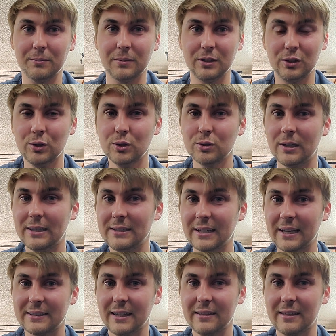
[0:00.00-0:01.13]
usually a
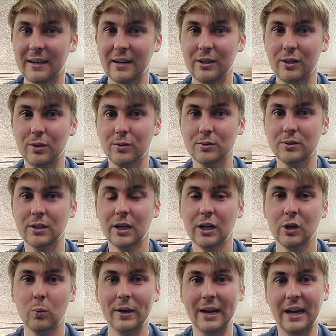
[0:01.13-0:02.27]
technique that I use
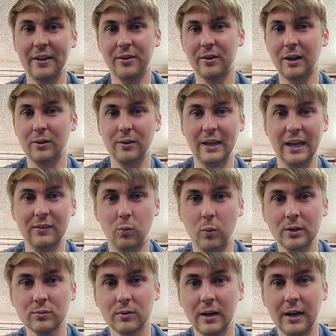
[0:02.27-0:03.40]
when either I only have
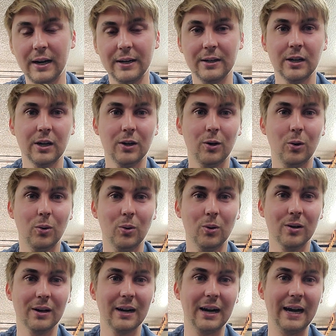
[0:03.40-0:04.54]
one rod
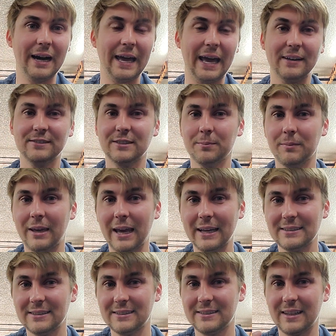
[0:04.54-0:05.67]
or I have some
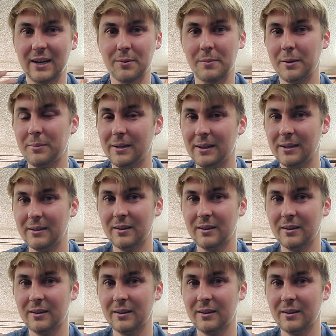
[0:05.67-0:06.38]
guests that are maybe